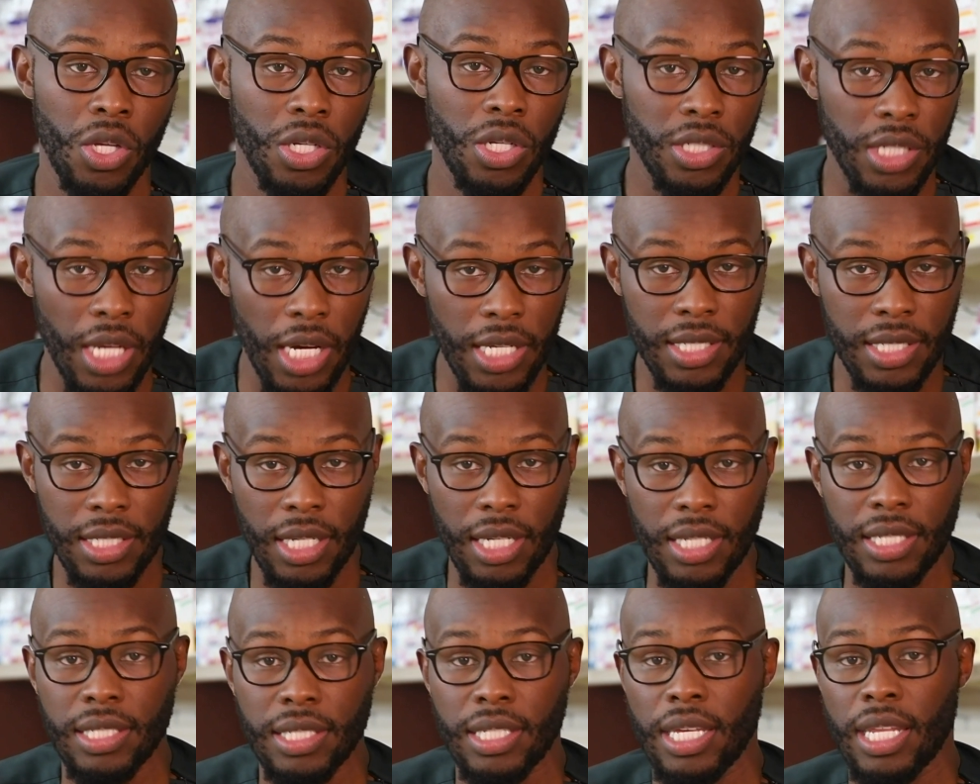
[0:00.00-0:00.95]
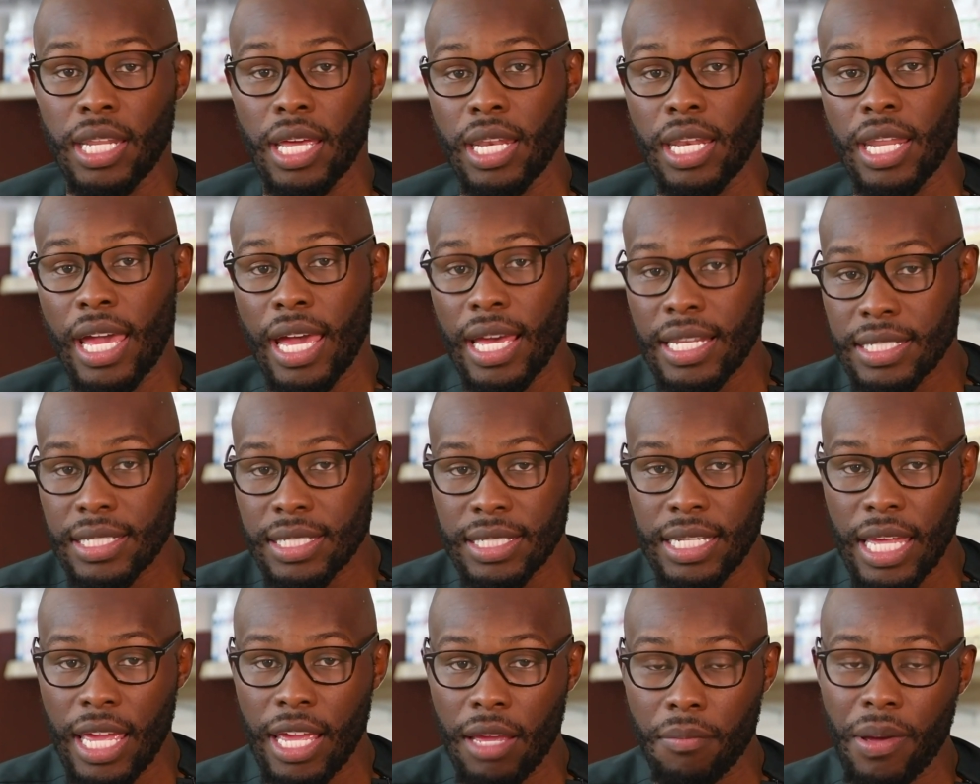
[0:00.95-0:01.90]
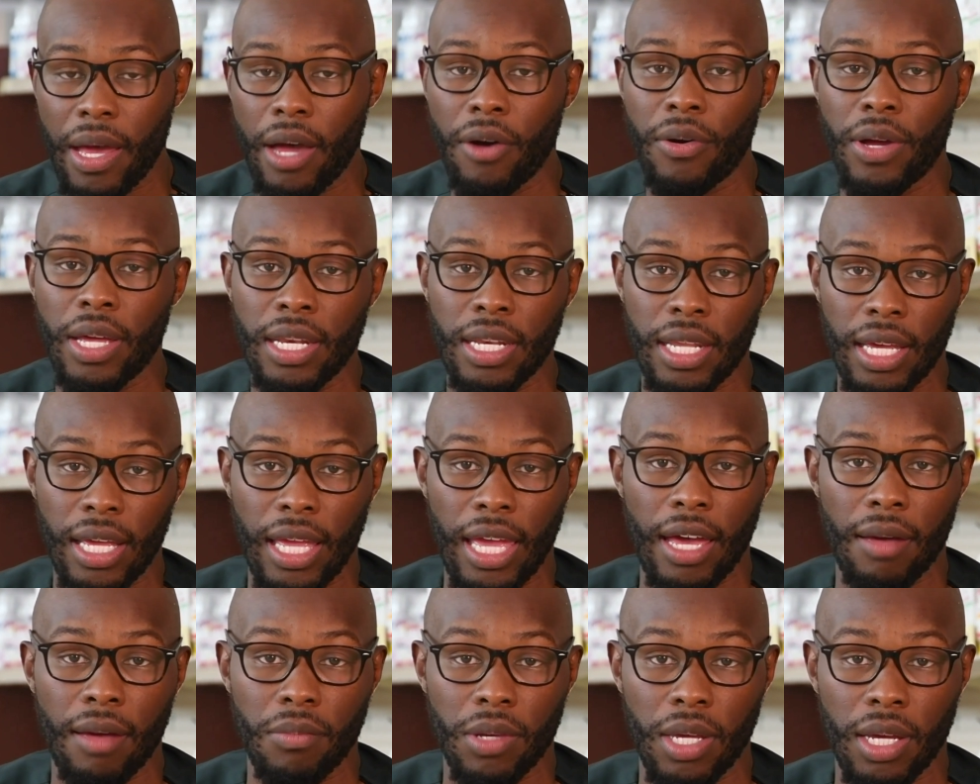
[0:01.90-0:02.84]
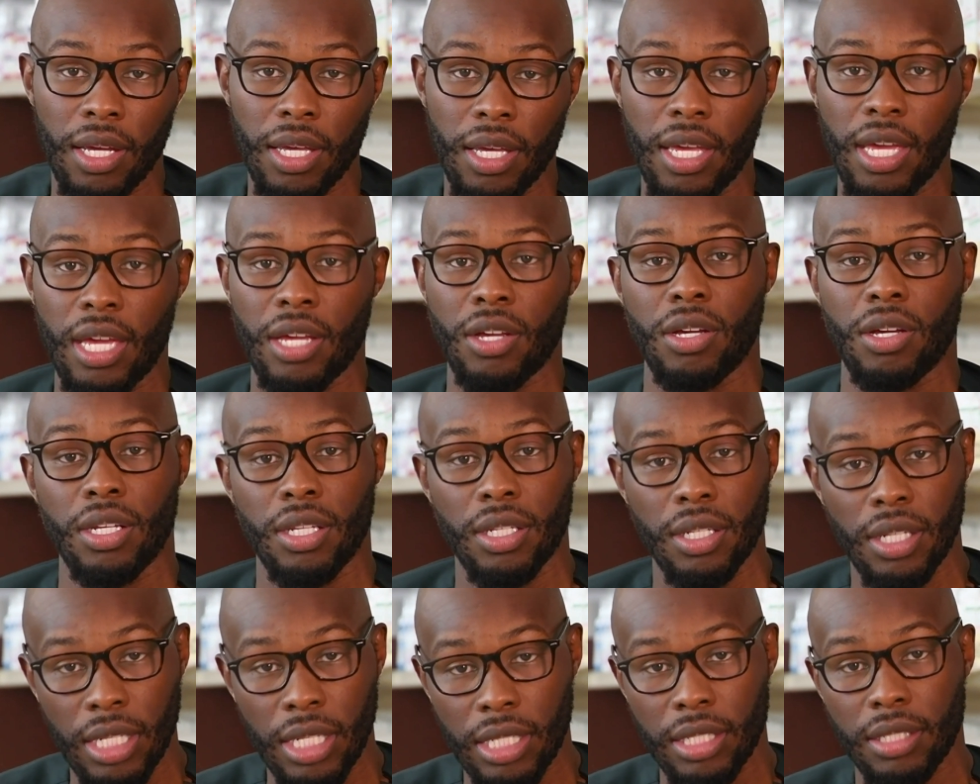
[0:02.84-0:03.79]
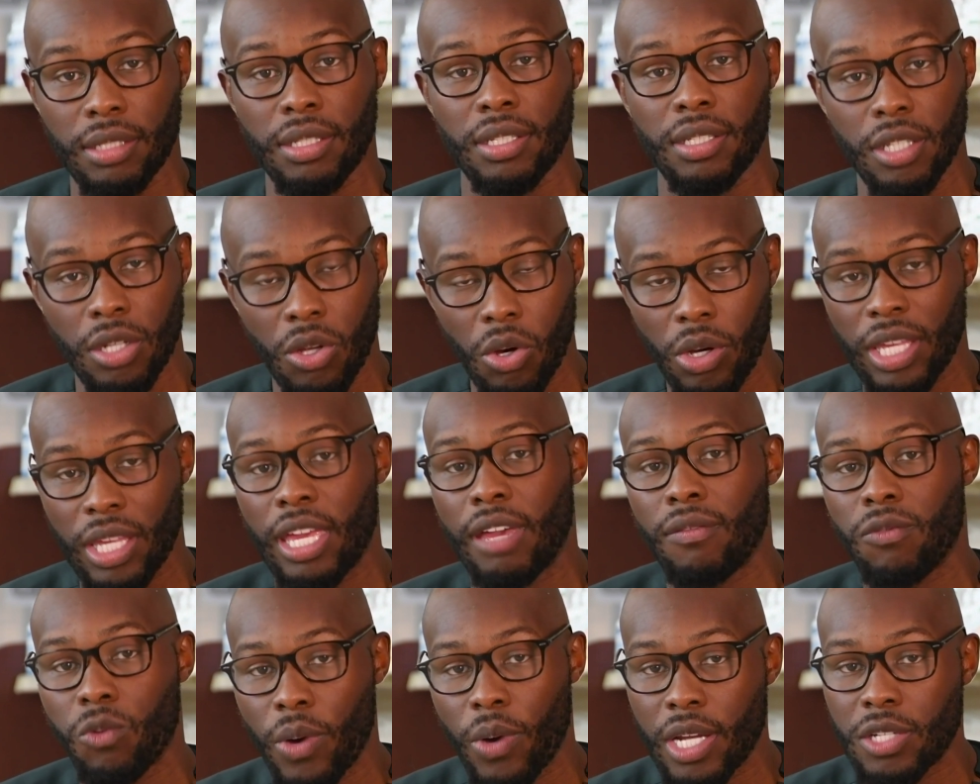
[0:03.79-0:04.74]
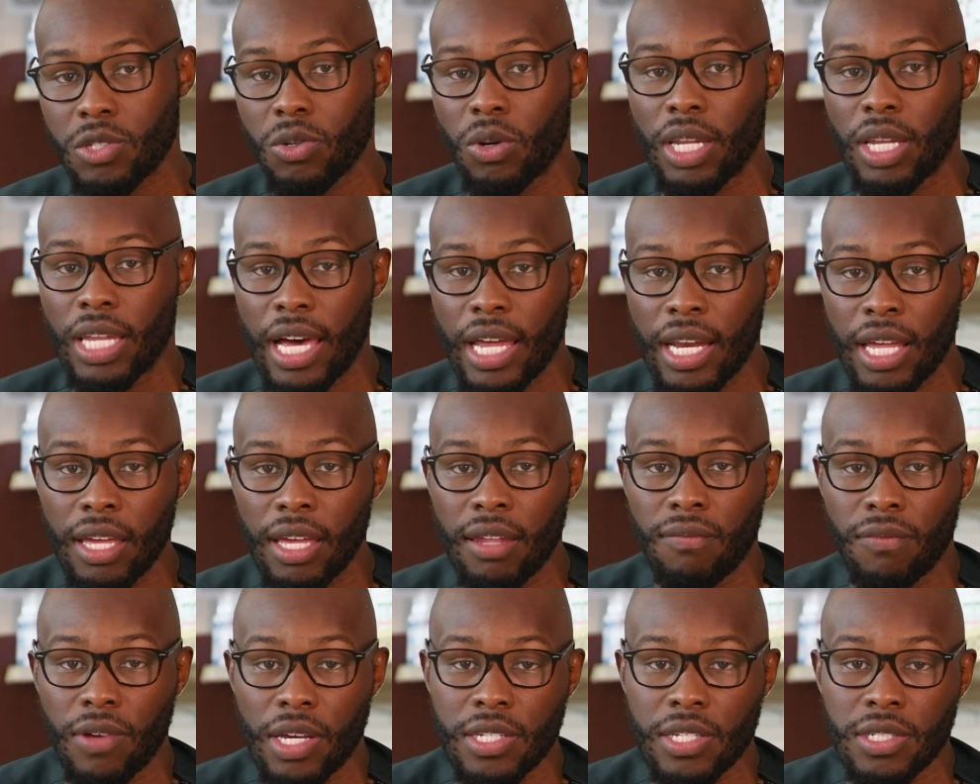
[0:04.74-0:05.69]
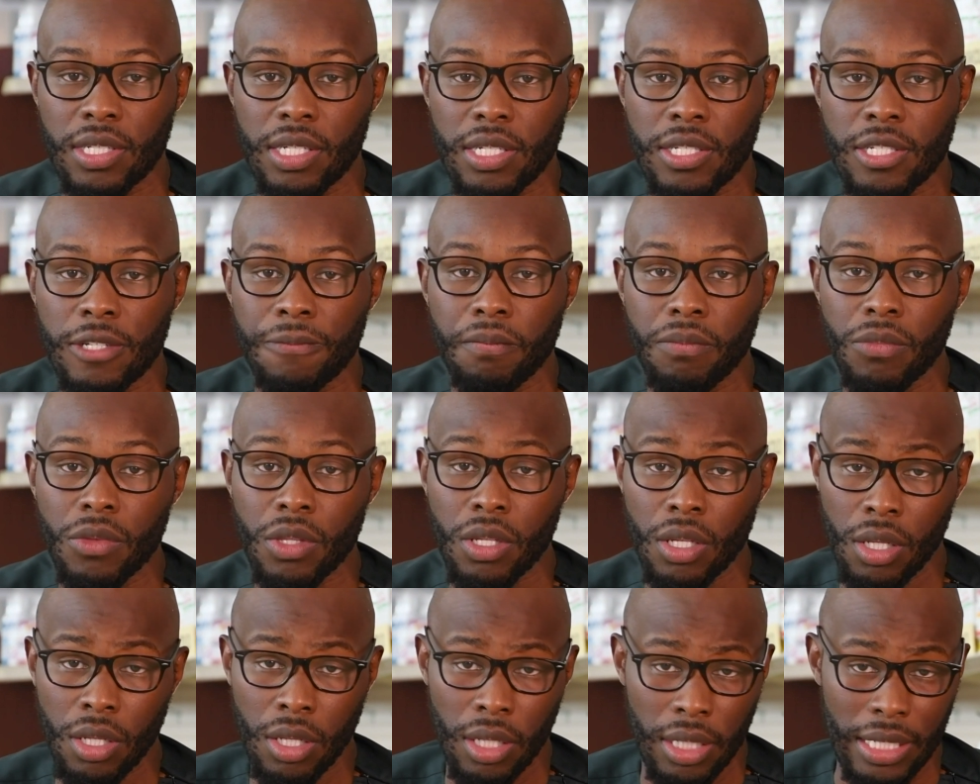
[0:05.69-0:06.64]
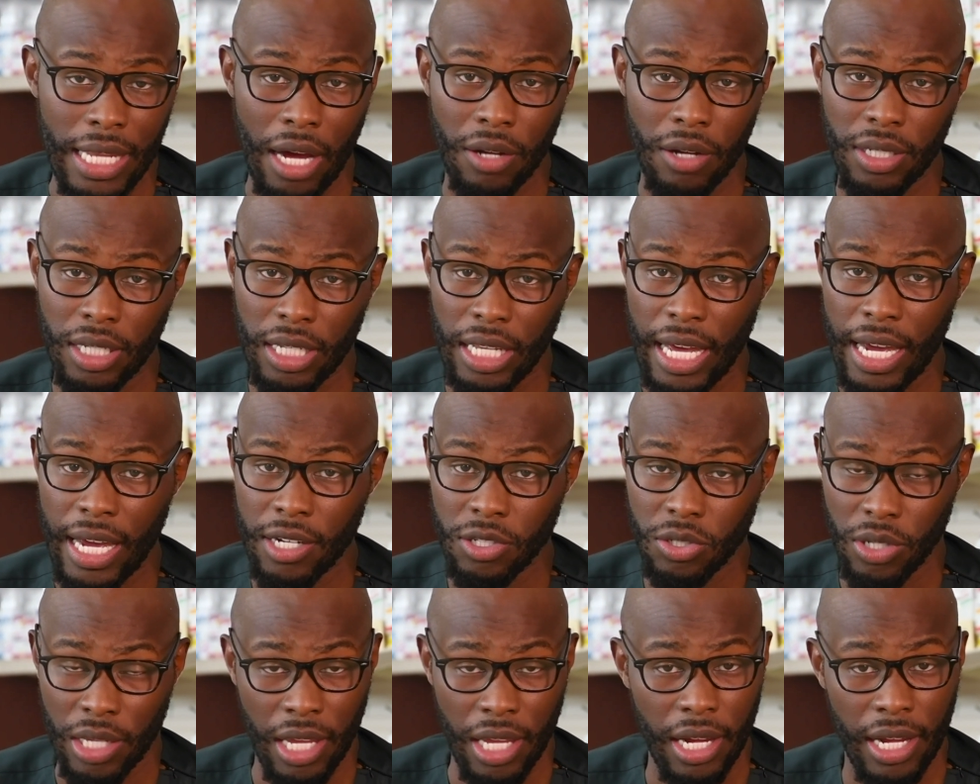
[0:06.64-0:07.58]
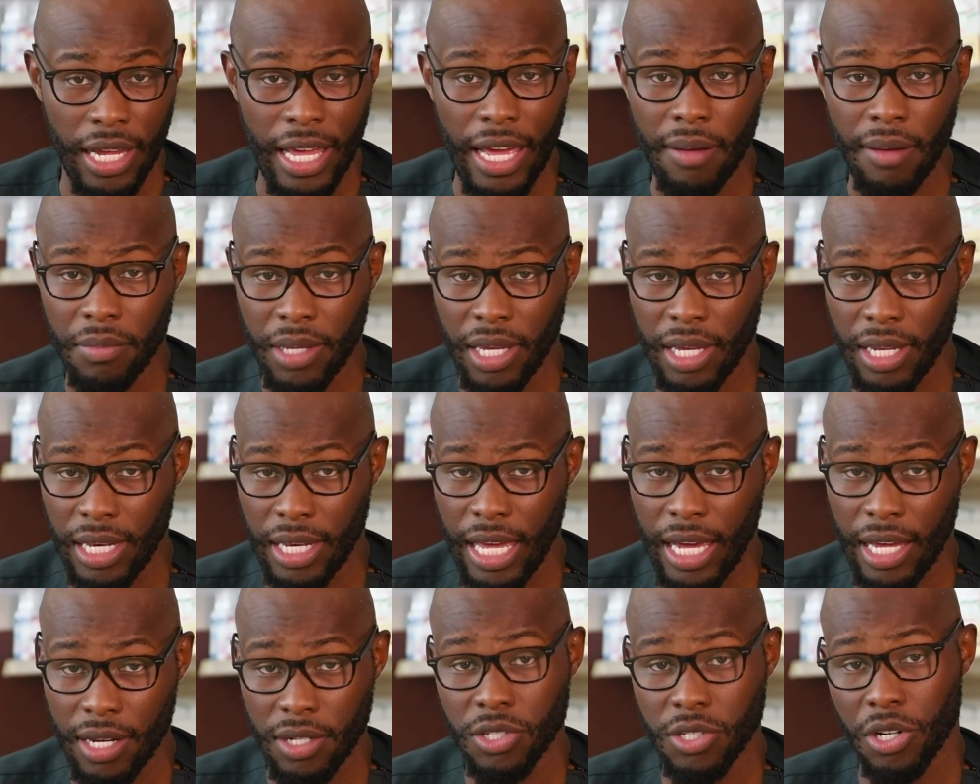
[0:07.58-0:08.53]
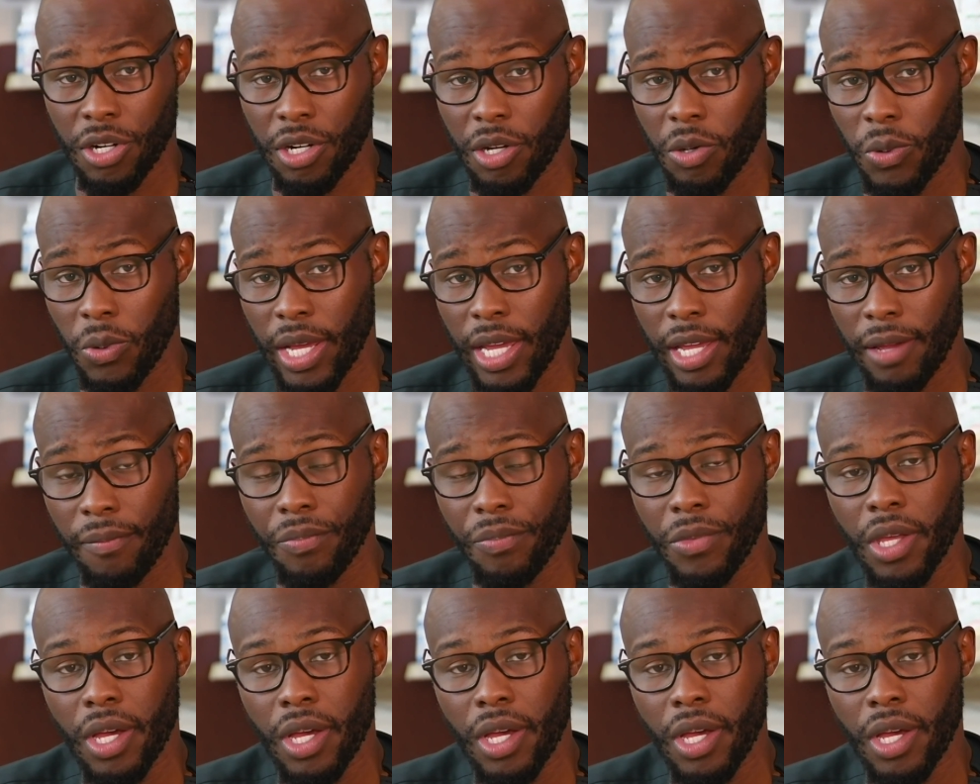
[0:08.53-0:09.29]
does succeed and has staying power in the Gambia, it could, give way to a lot of investors down the line to hear Gambia and not turn away.